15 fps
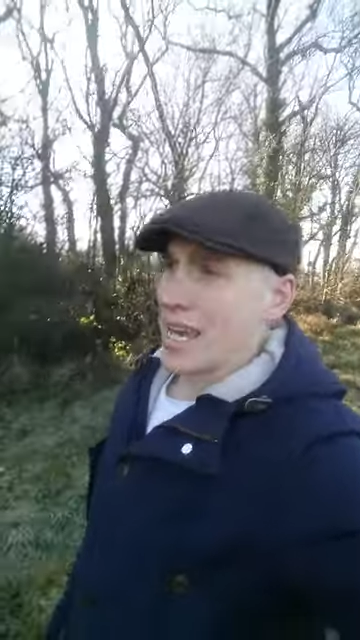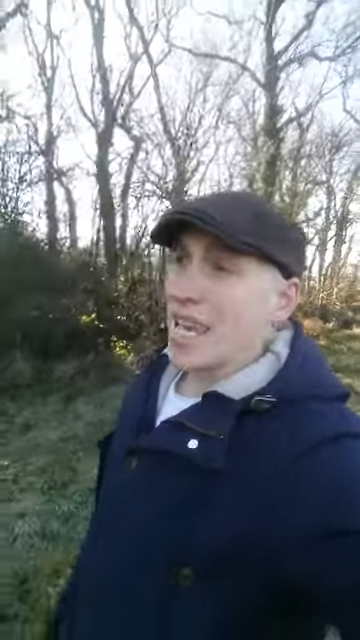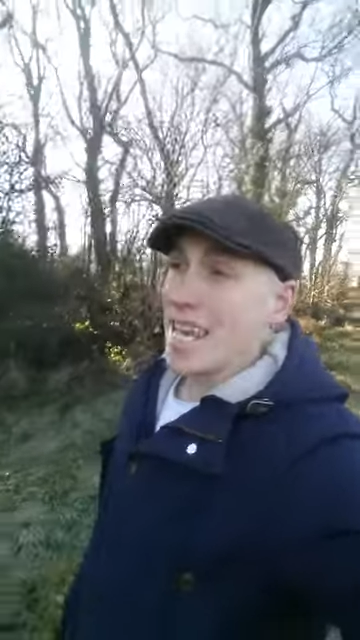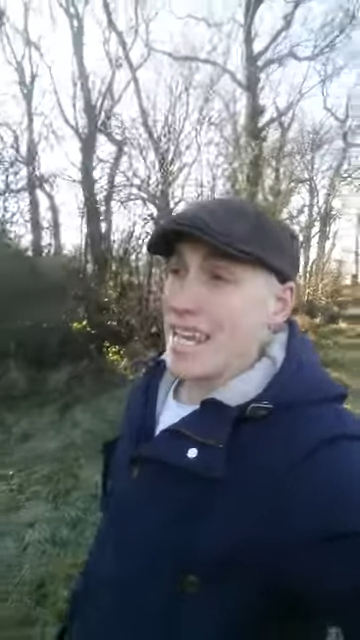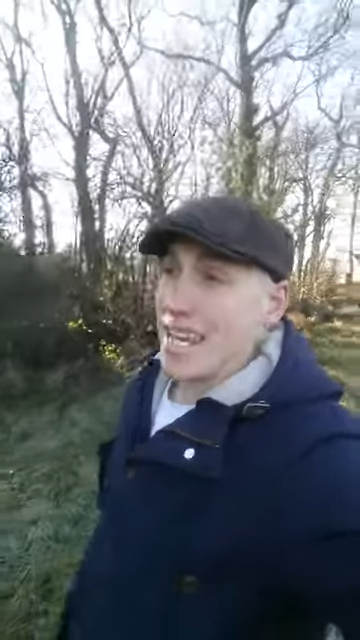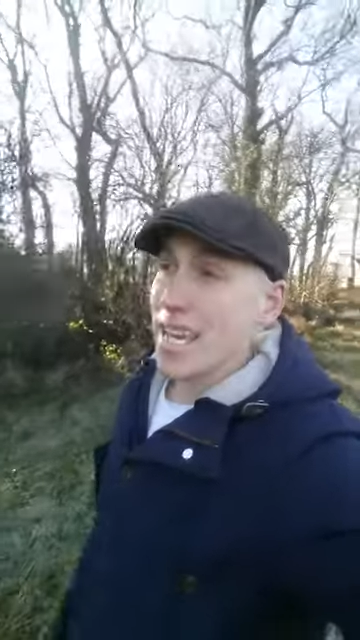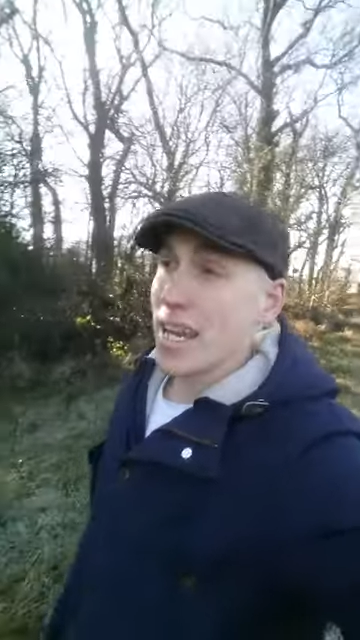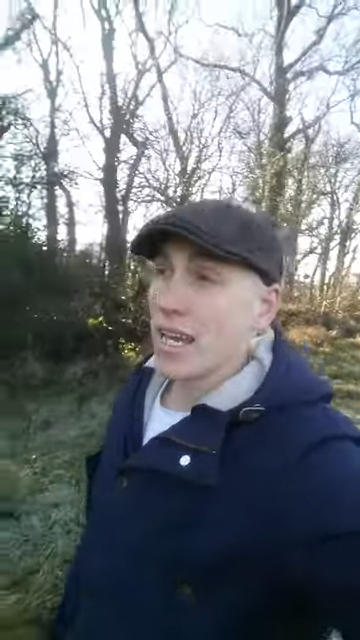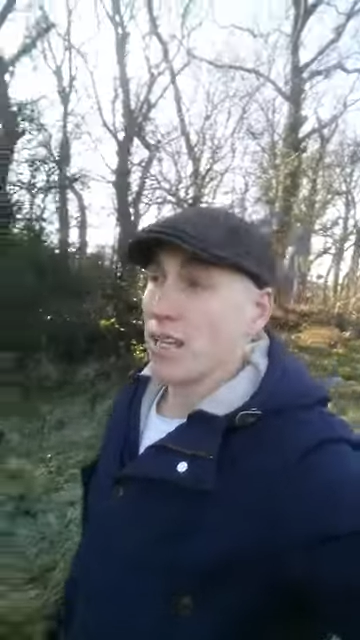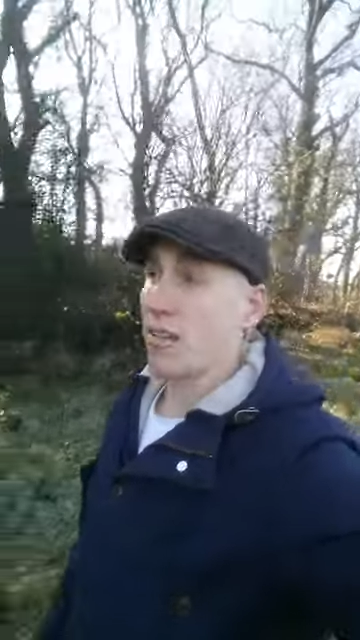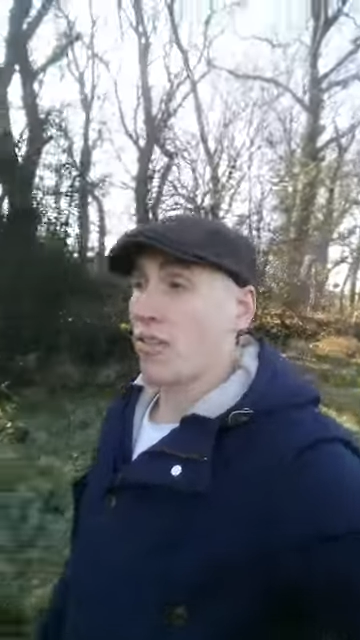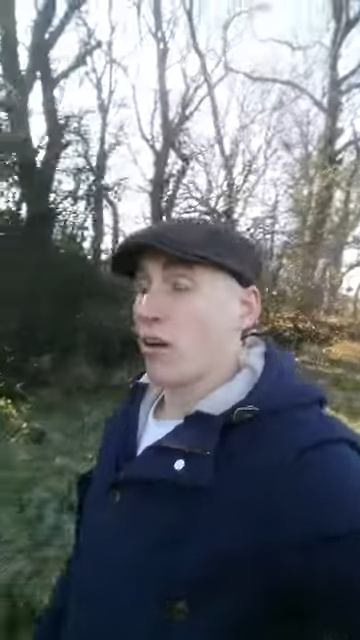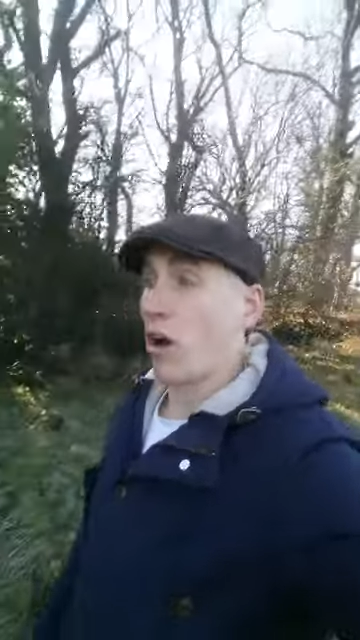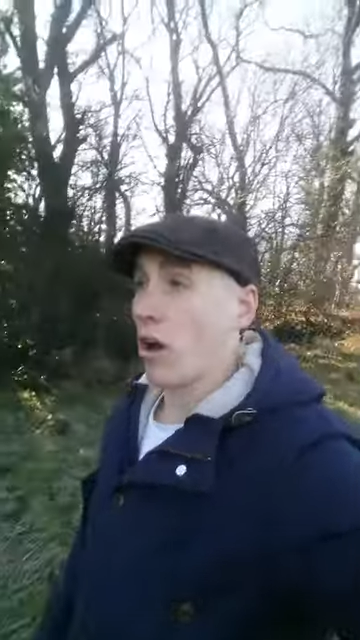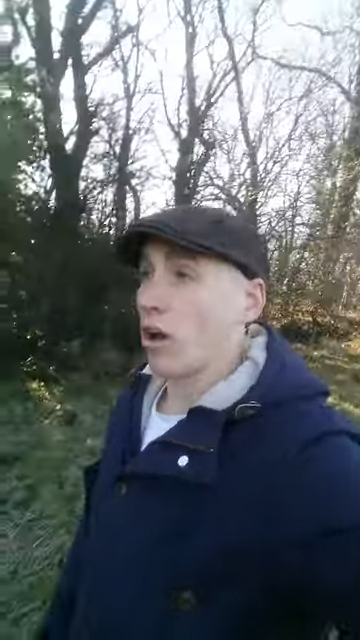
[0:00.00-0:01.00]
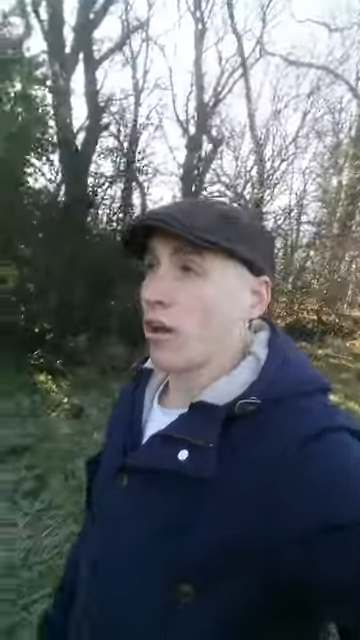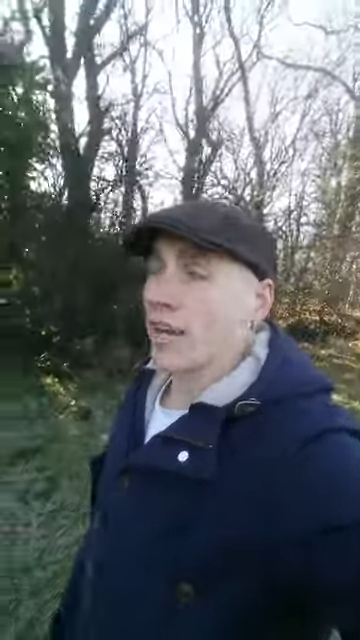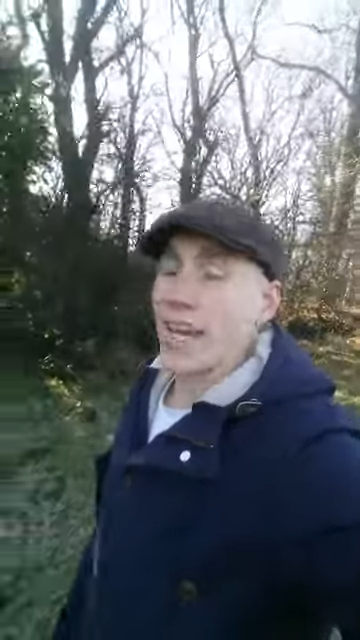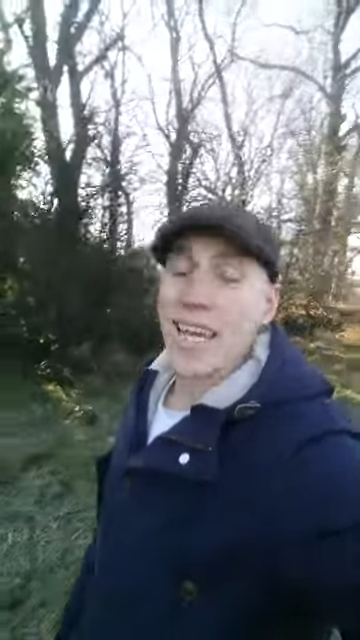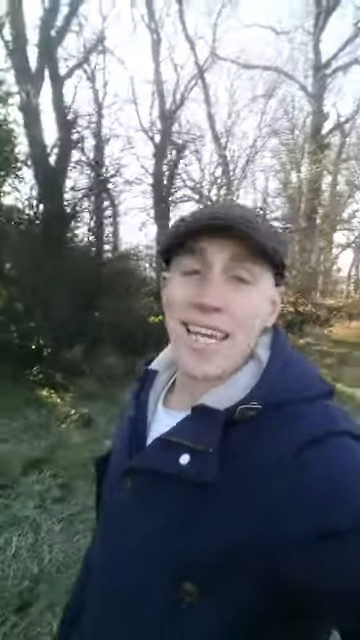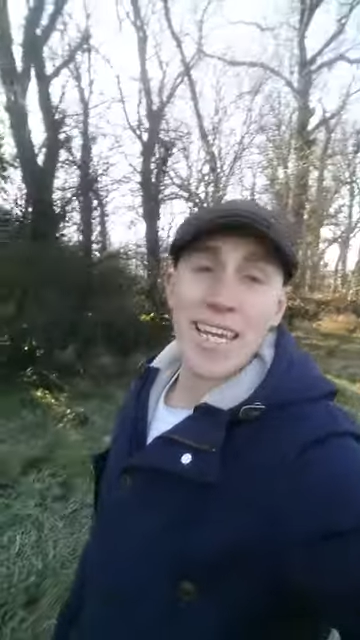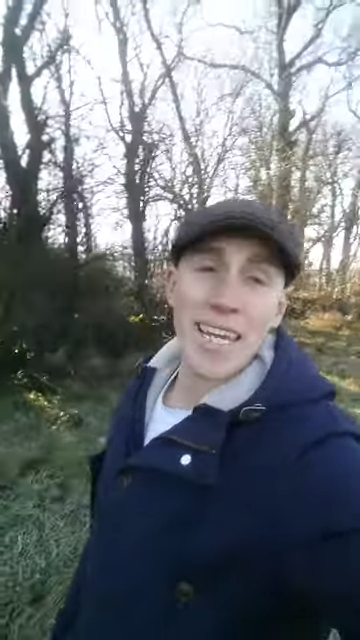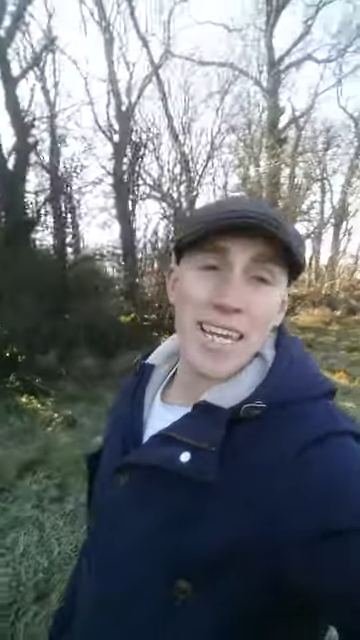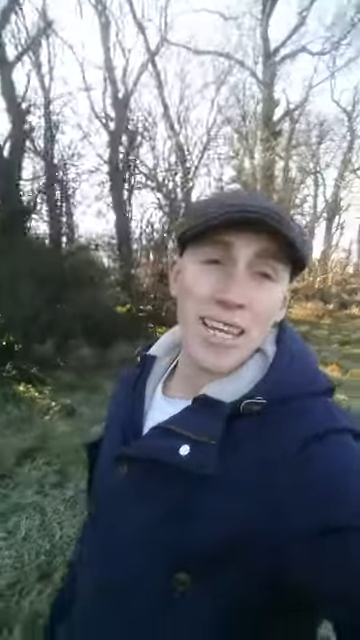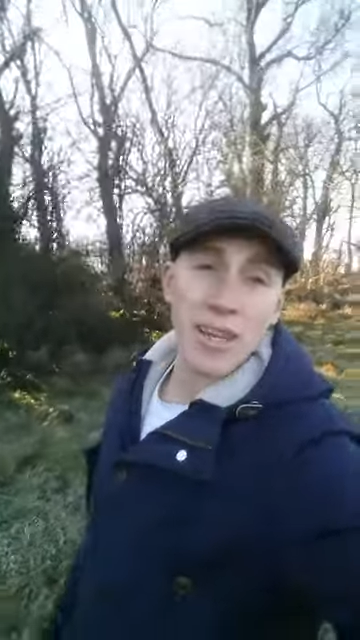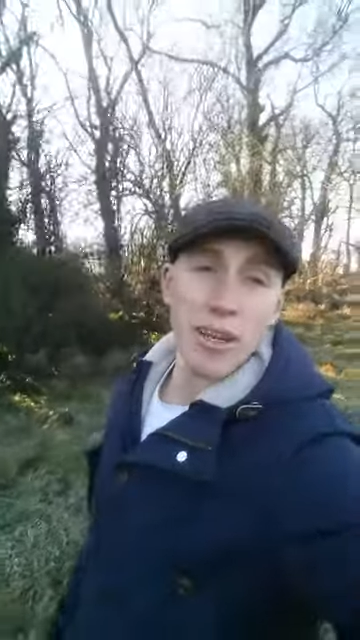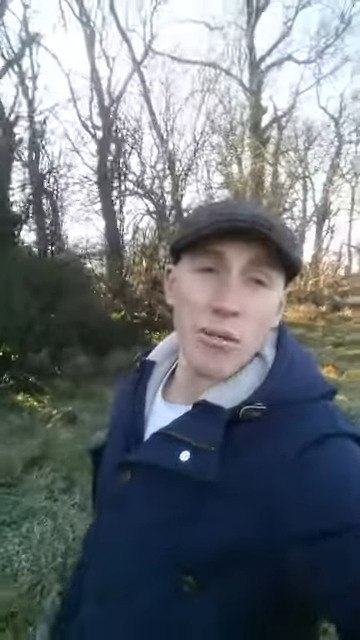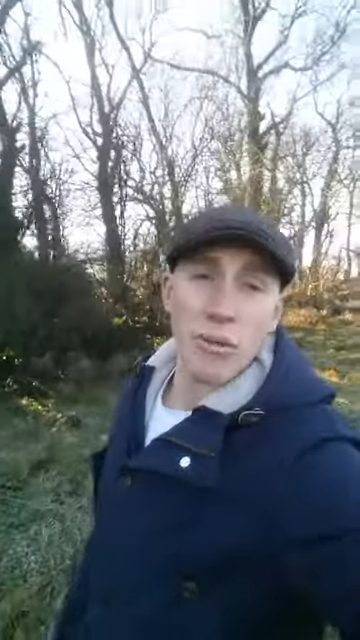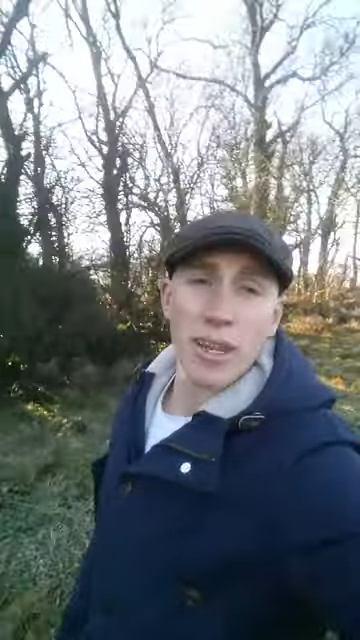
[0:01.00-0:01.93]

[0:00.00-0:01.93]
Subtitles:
E is for E,